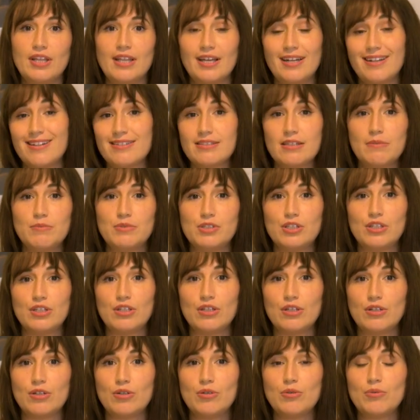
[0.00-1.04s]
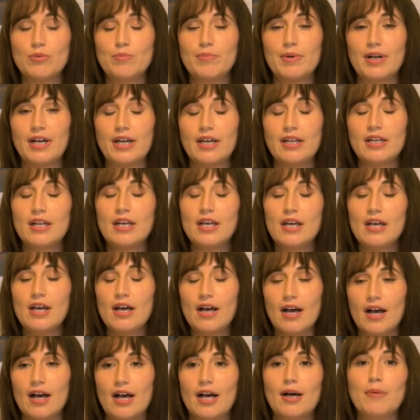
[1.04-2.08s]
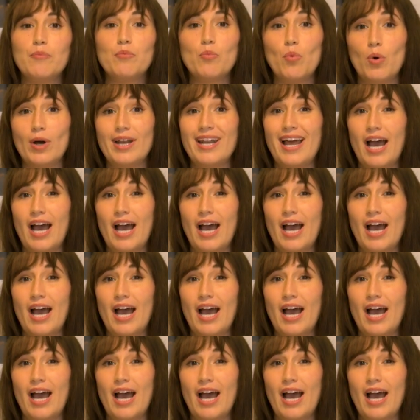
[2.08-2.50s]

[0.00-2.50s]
That is up to you, but 1